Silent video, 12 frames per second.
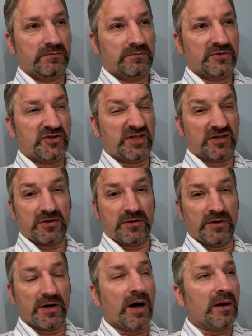
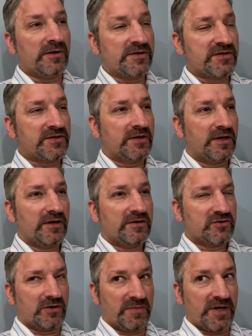$600,
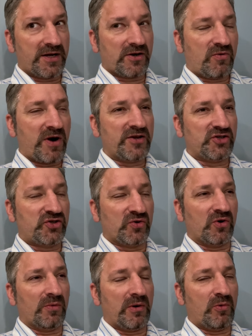so I'm not quite
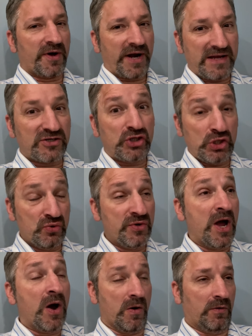sure, but what I do
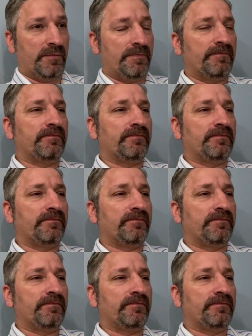know